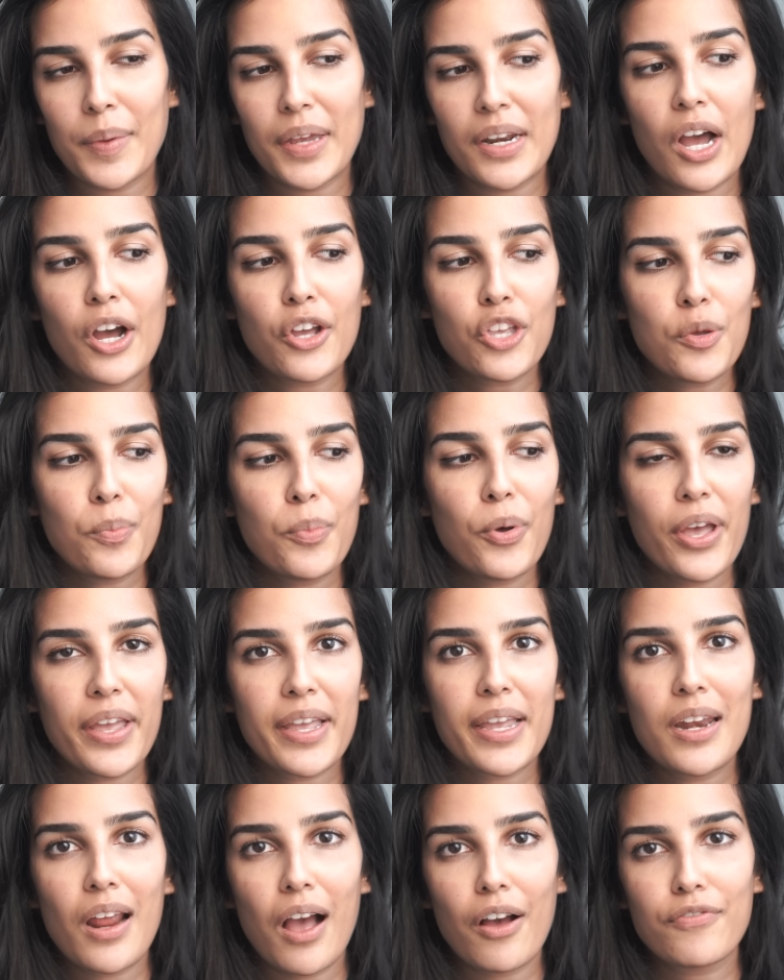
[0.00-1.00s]
and are you putting
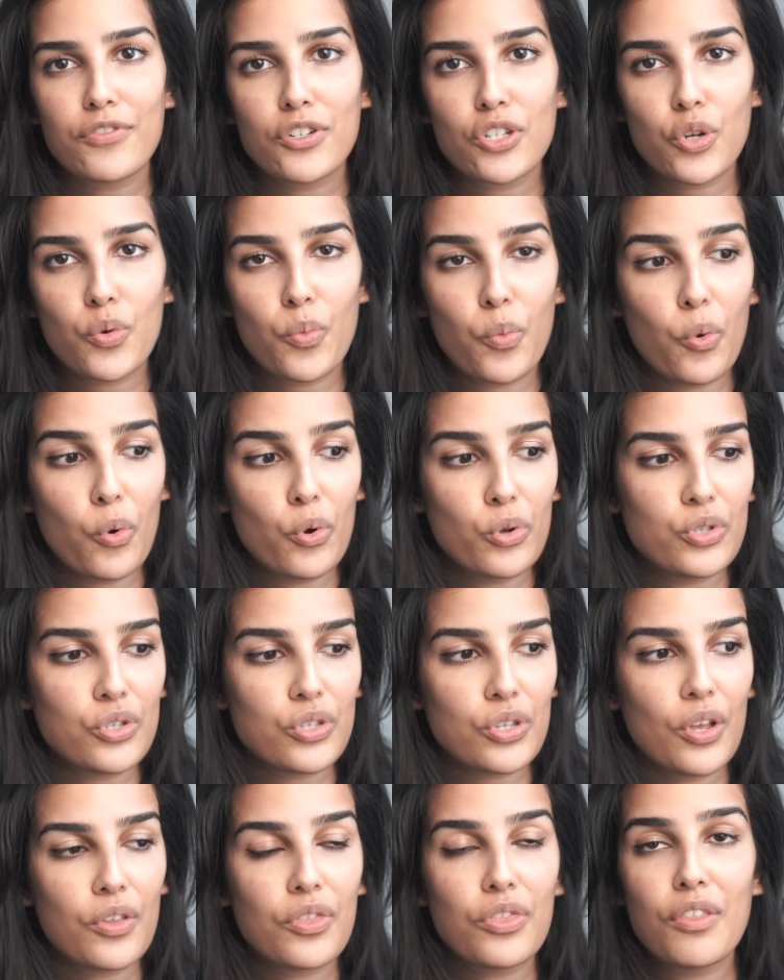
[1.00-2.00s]
enough
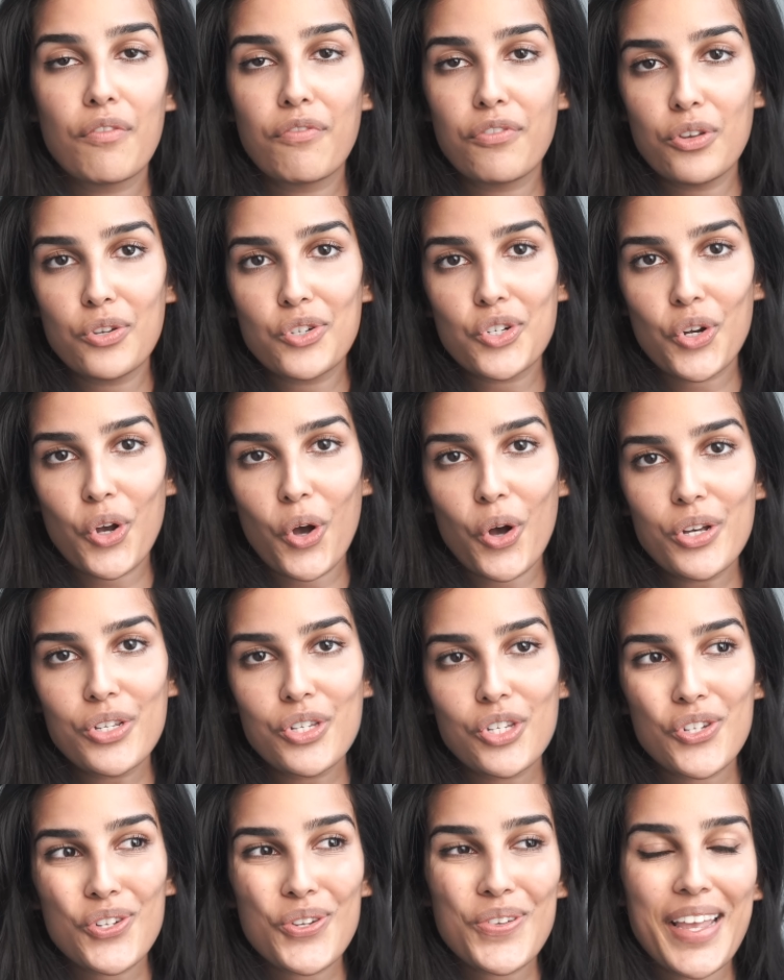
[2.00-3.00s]
towards the future
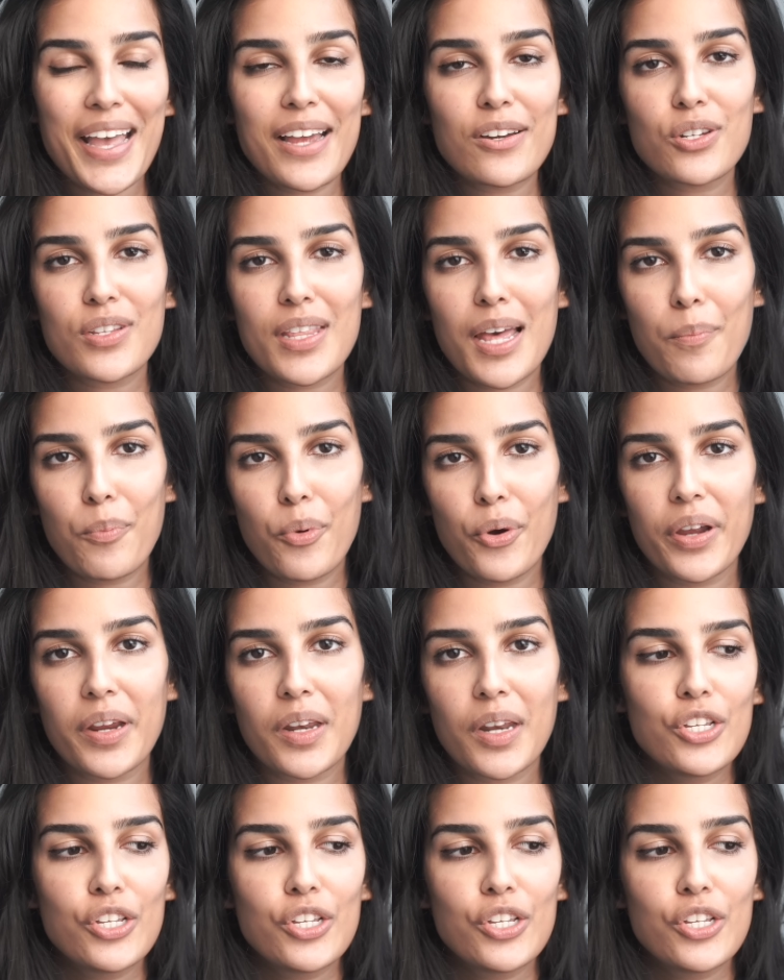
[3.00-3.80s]
costs to get to that point?